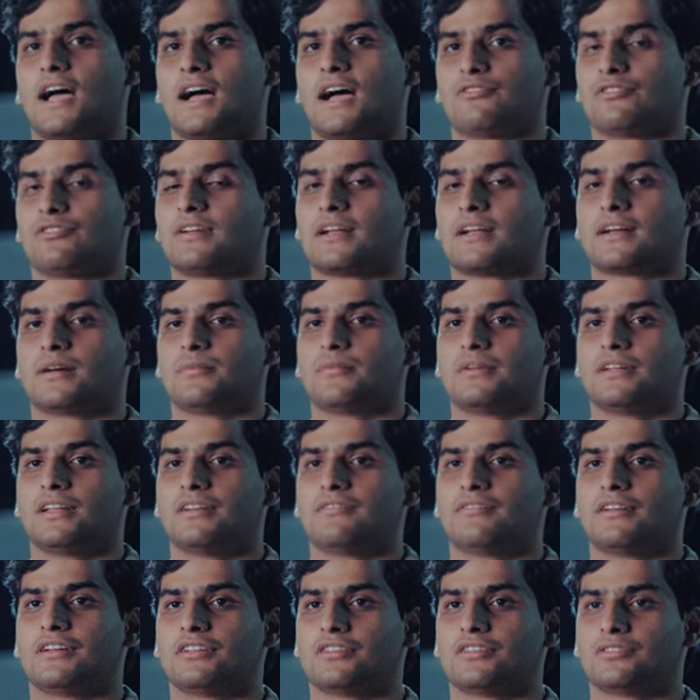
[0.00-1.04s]
I was
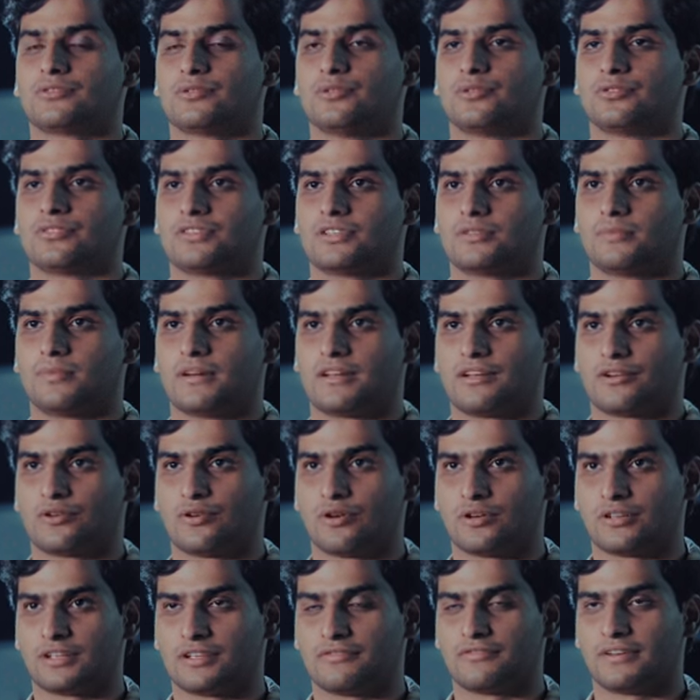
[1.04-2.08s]
recommended various courses by our
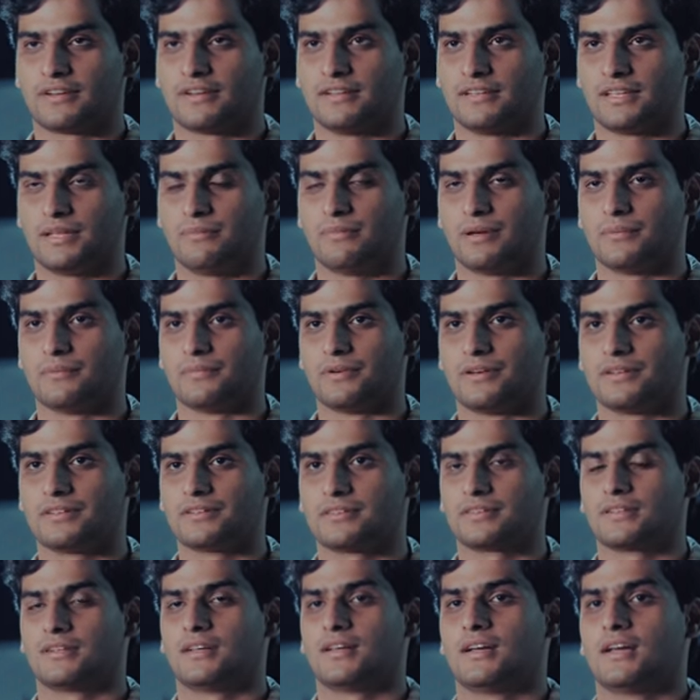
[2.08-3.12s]
college faculty
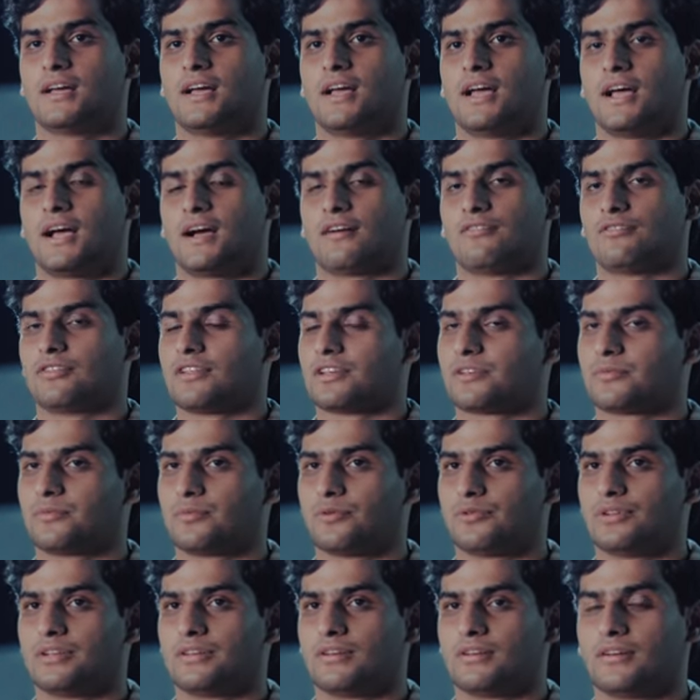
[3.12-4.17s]
members. I was
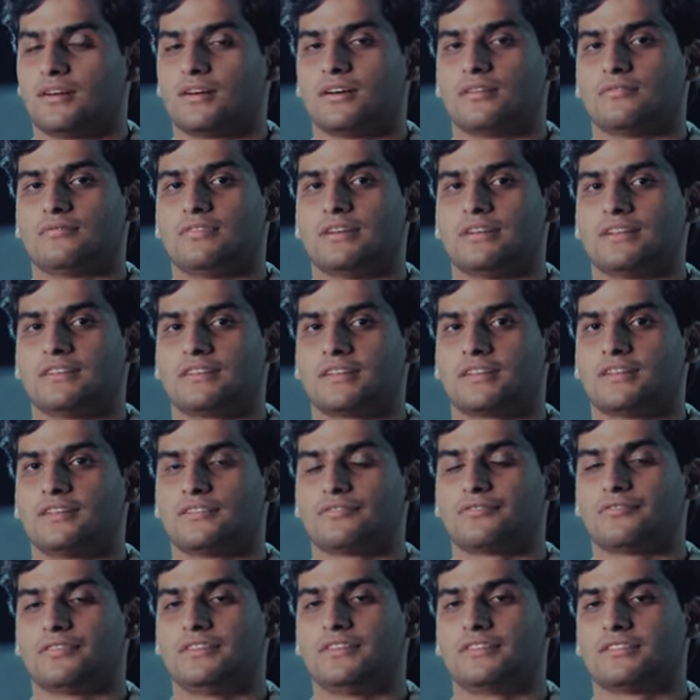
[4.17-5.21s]
exploring uh, various other
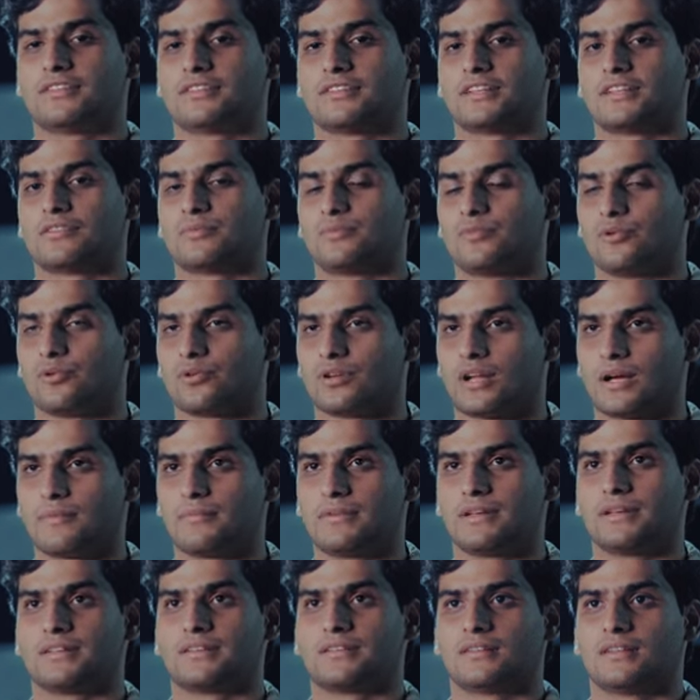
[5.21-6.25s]
fields such as
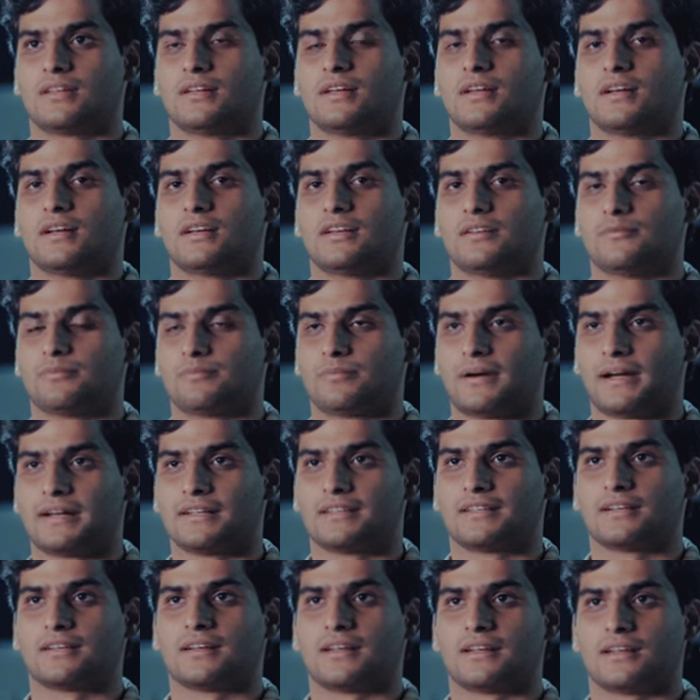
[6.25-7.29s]
programming in
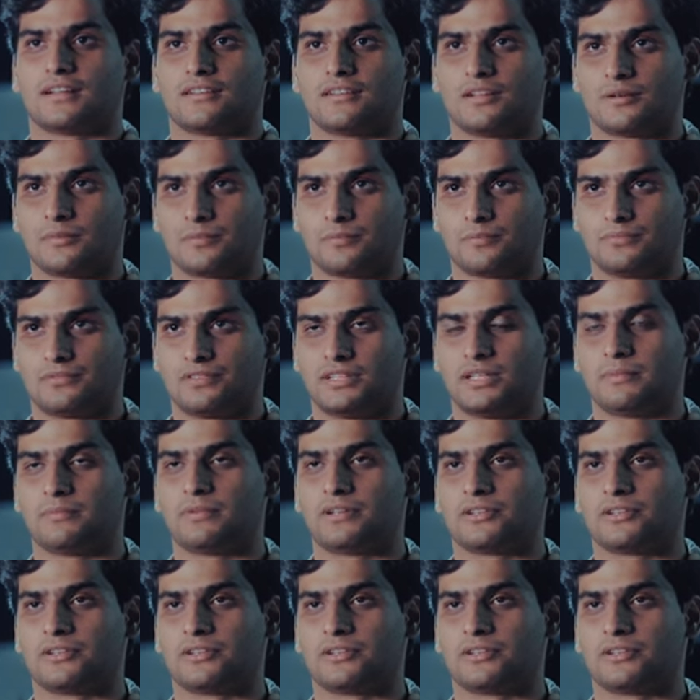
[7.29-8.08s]
Python and other C++